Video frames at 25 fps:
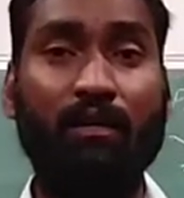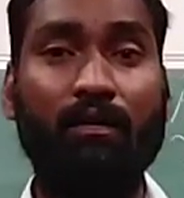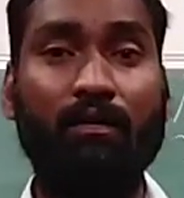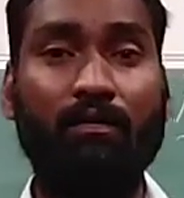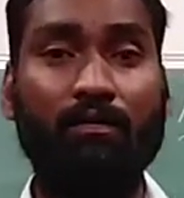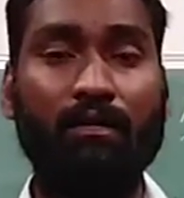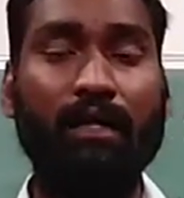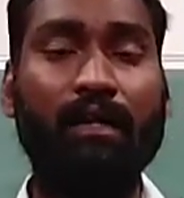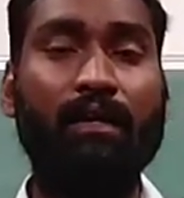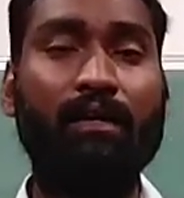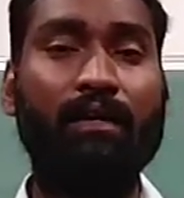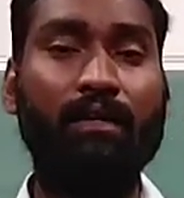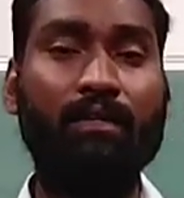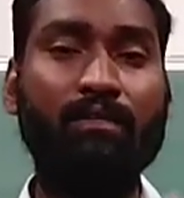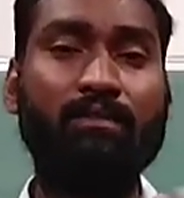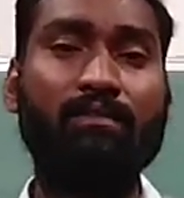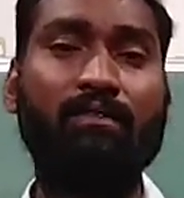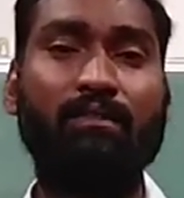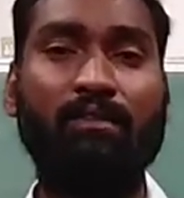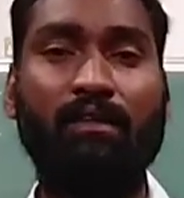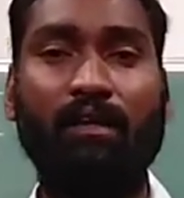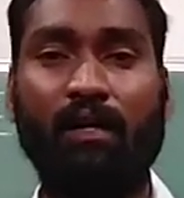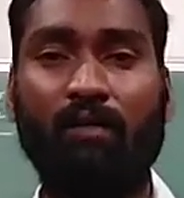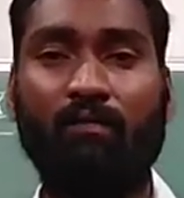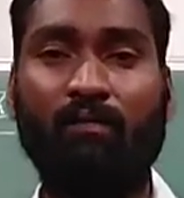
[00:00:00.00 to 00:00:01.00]
They
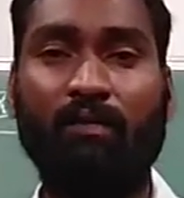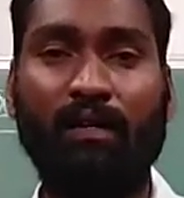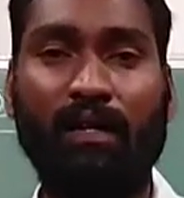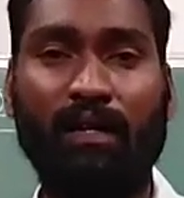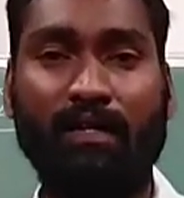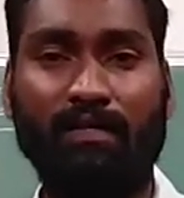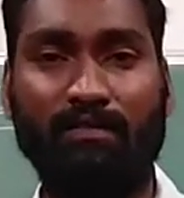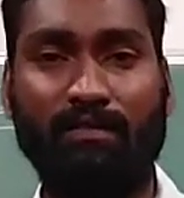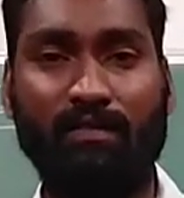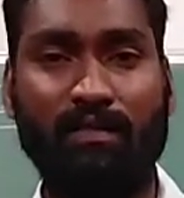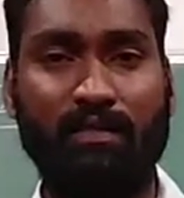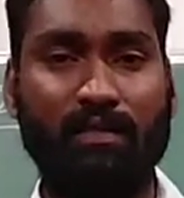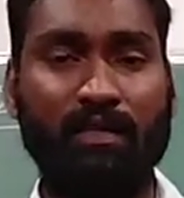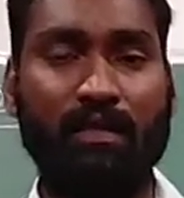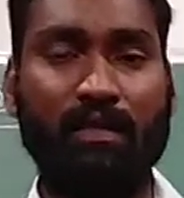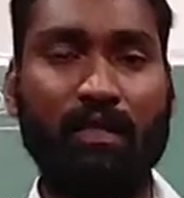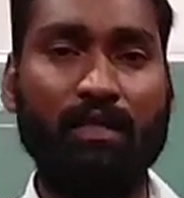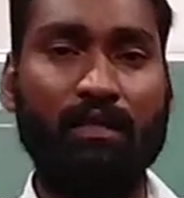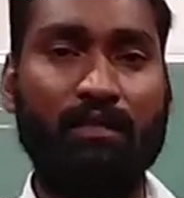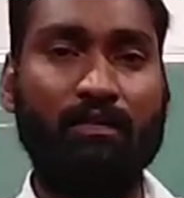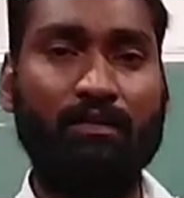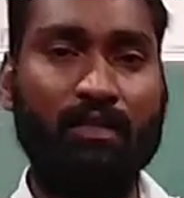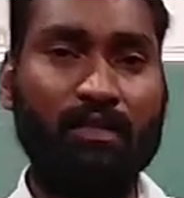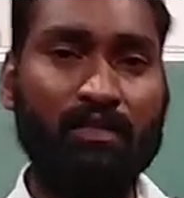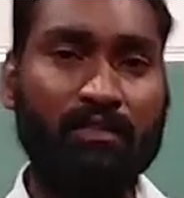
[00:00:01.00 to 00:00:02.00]
release carbon dioxide.
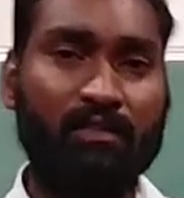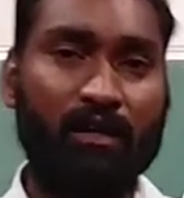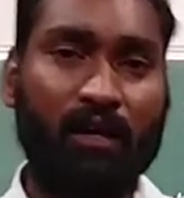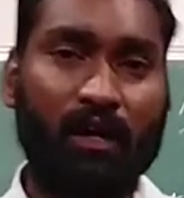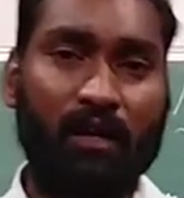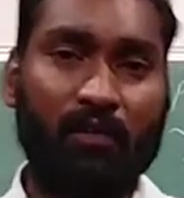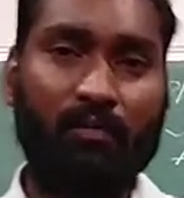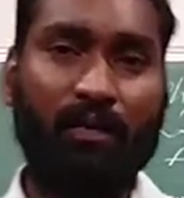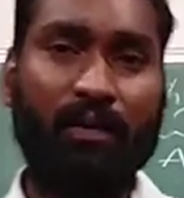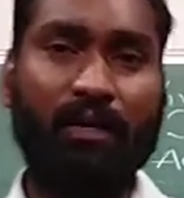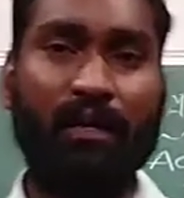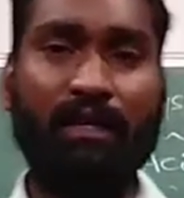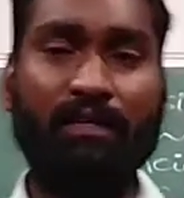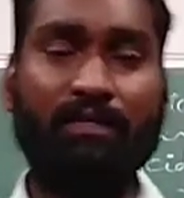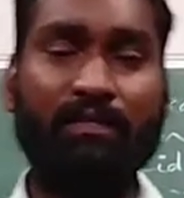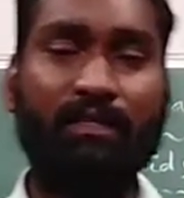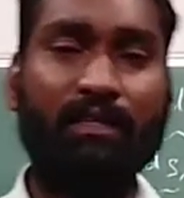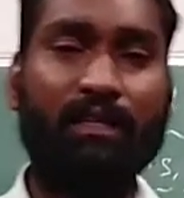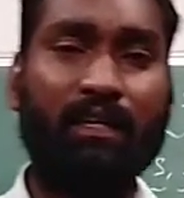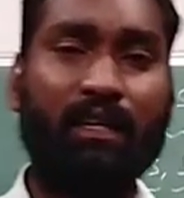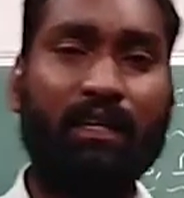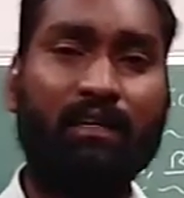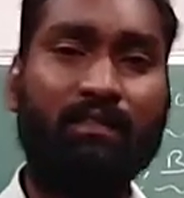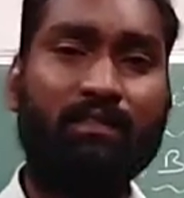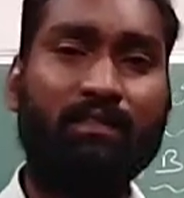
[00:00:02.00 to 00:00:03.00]
This carbon dioxide
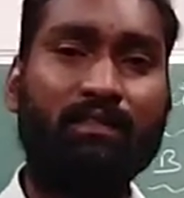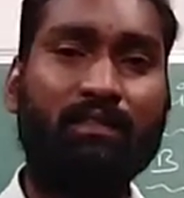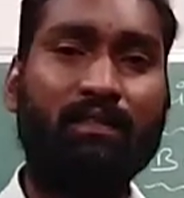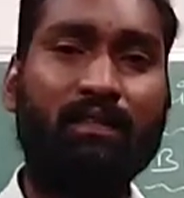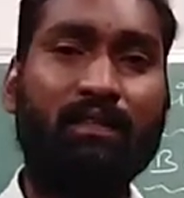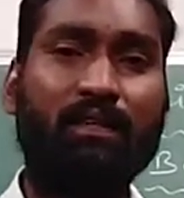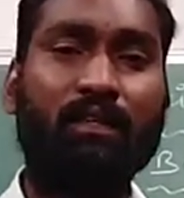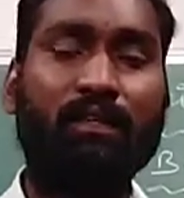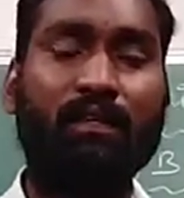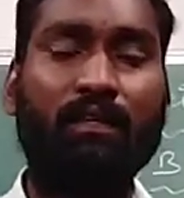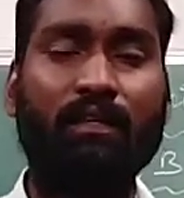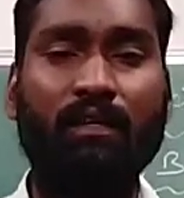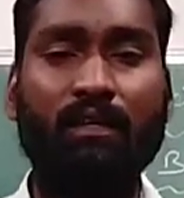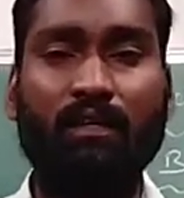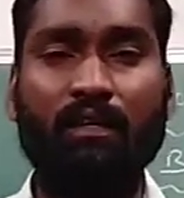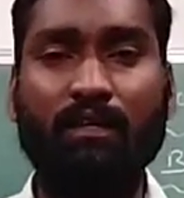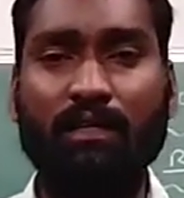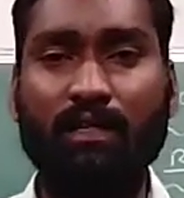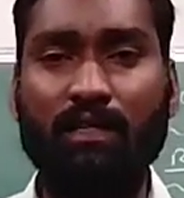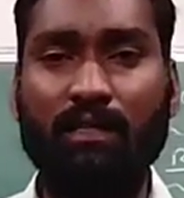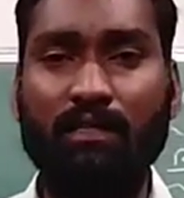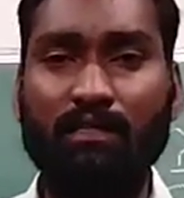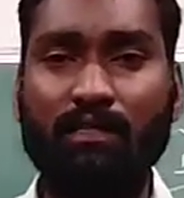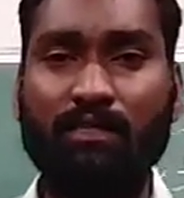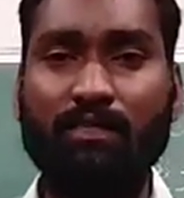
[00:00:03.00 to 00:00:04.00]
gas
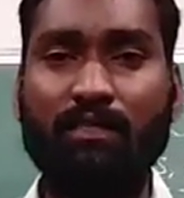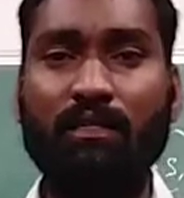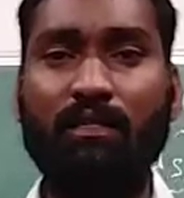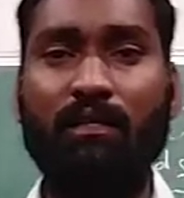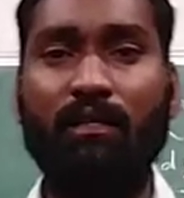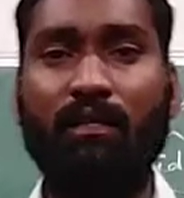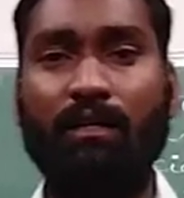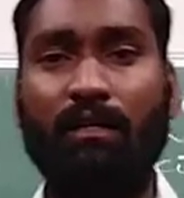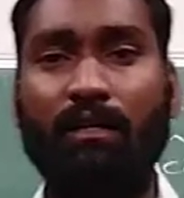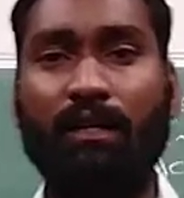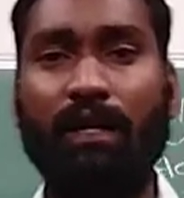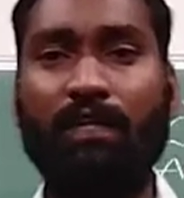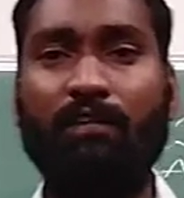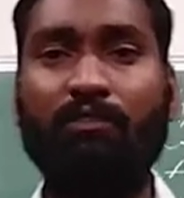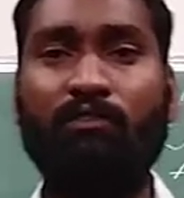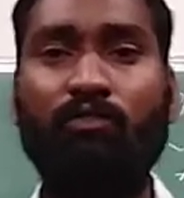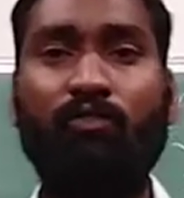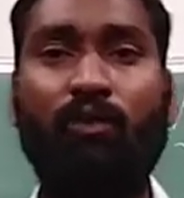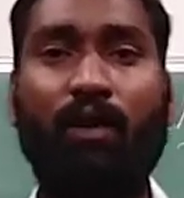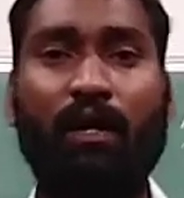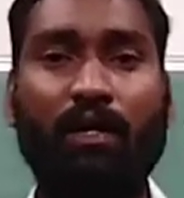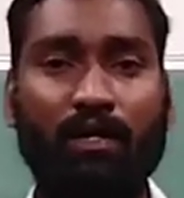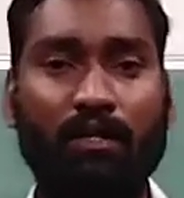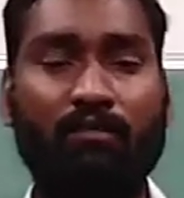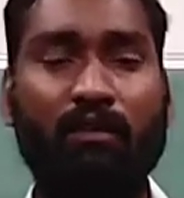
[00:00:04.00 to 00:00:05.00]
is react with
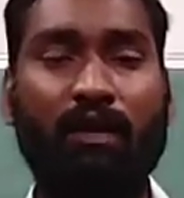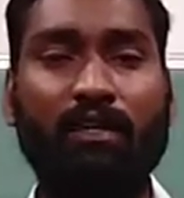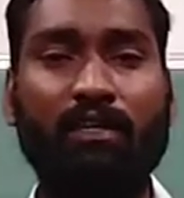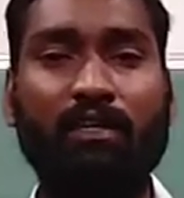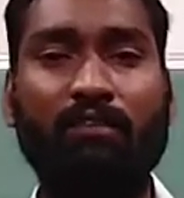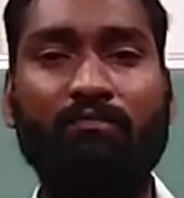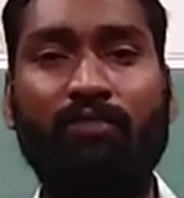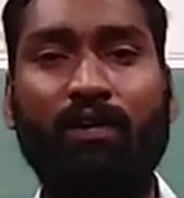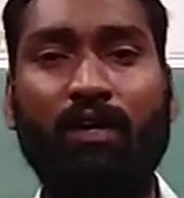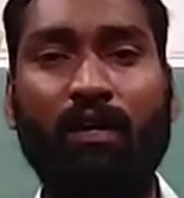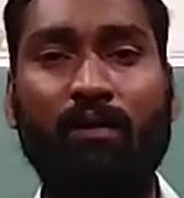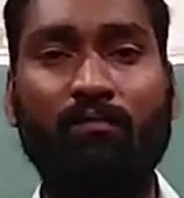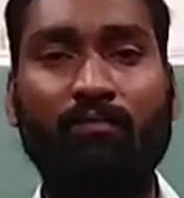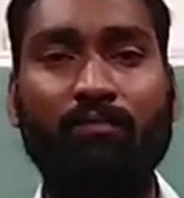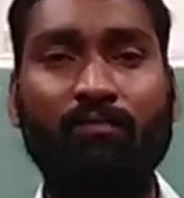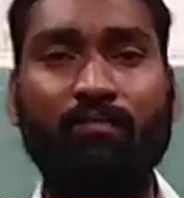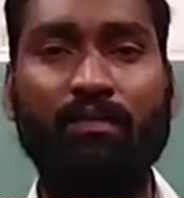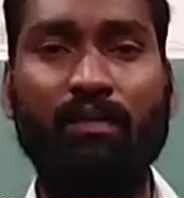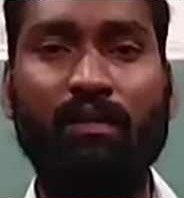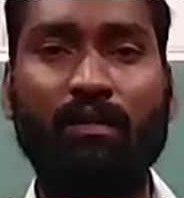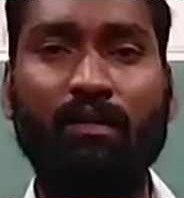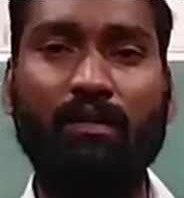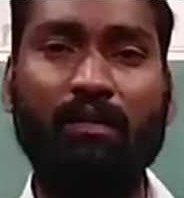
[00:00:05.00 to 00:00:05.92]
water. What they form?